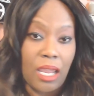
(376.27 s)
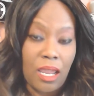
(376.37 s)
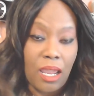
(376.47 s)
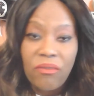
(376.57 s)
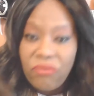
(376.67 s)

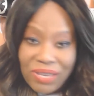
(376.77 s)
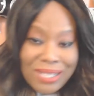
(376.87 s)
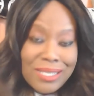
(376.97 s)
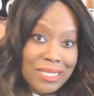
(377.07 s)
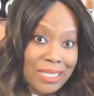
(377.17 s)

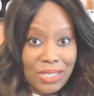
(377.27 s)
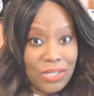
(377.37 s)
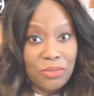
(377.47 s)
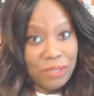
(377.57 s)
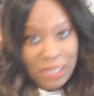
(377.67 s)
invested in
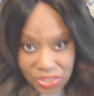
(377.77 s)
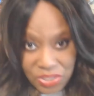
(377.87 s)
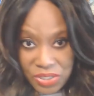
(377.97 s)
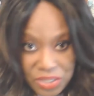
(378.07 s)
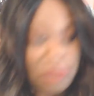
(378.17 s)
this
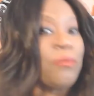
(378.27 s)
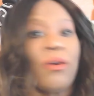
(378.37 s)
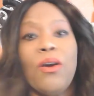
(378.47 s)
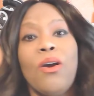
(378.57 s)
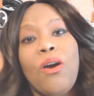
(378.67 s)
relationship
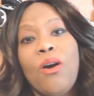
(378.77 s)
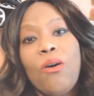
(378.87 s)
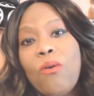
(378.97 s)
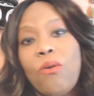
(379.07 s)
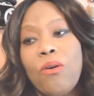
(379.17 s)

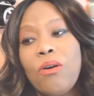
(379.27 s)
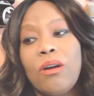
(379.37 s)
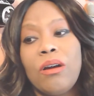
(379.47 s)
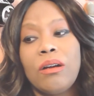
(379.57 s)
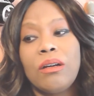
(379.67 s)

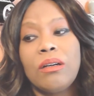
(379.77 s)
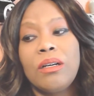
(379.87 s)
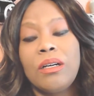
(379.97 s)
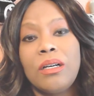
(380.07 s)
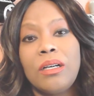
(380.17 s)
or
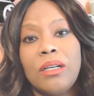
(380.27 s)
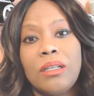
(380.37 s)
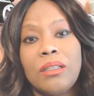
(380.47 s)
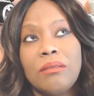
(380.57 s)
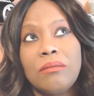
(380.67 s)

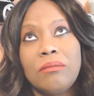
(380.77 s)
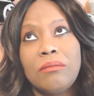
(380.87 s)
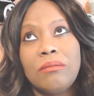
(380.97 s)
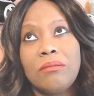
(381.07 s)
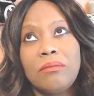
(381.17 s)

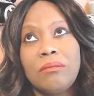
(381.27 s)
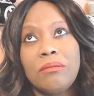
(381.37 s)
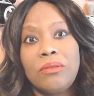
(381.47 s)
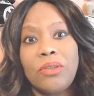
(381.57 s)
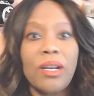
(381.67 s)

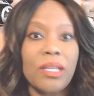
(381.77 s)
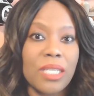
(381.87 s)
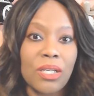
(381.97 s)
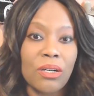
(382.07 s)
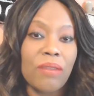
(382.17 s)
trying to
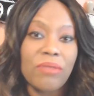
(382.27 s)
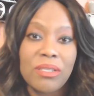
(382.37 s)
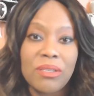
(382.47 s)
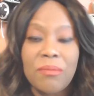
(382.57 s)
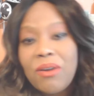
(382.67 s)
tell her
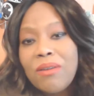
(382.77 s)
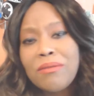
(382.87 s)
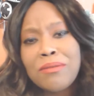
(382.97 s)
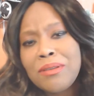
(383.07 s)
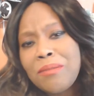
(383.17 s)
everything's
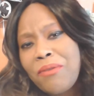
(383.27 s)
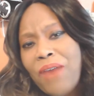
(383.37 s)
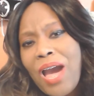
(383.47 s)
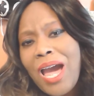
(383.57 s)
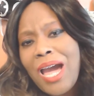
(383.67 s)
gonna be
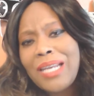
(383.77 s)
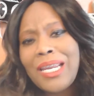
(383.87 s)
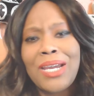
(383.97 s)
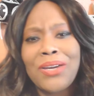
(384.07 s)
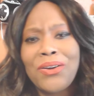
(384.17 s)
fine.
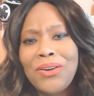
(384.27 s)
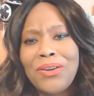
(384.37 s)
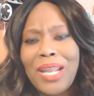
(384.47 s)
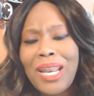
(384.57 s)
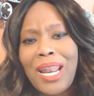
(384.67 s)
Yeah, girl,
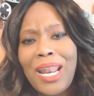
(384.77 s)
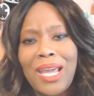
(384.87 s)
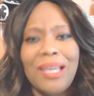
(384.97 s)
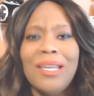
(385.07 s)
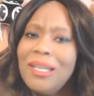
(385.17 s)
da
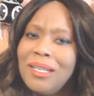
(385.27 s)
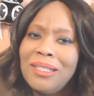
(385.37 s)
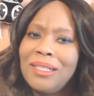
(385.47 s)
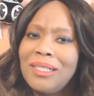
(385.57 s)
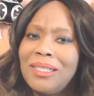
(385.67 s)
da
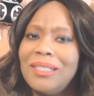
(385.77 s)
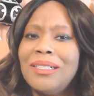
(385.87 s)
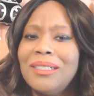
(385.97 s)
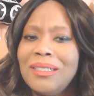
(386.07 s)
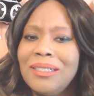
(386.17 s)

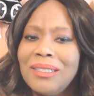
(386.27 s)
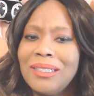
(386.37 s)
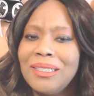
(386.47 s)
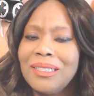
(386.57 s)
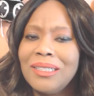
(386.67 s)

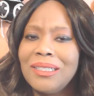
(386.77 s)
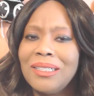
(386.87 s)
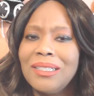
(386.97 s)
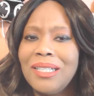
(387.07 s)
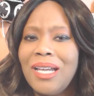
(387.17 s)

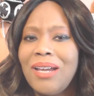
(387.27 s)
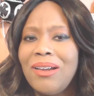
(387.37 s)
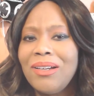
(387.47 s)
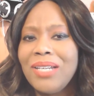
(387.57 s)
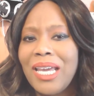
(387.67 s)
da
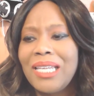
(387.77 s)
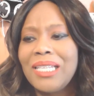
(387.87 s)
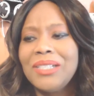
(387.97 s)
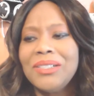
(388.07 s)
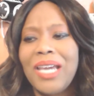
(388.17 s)
da.
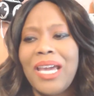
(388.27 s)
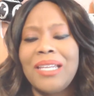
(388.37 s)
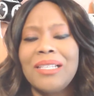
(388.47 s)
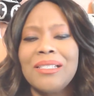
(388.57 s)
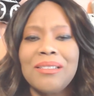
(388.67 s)

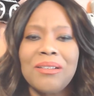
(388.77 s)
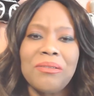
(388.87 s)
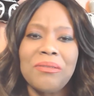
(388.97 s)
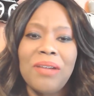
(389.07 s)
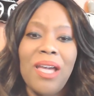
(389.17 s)
Okay.
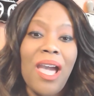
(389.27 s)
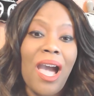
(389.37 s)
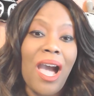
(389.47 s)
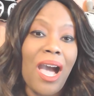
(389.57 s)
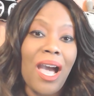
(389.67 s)
So
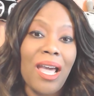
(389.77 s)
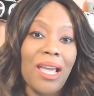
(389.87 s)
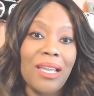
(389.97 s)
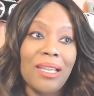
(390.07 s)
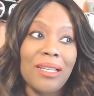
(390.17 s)

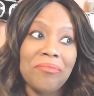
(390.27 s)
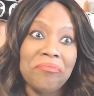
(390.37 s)
I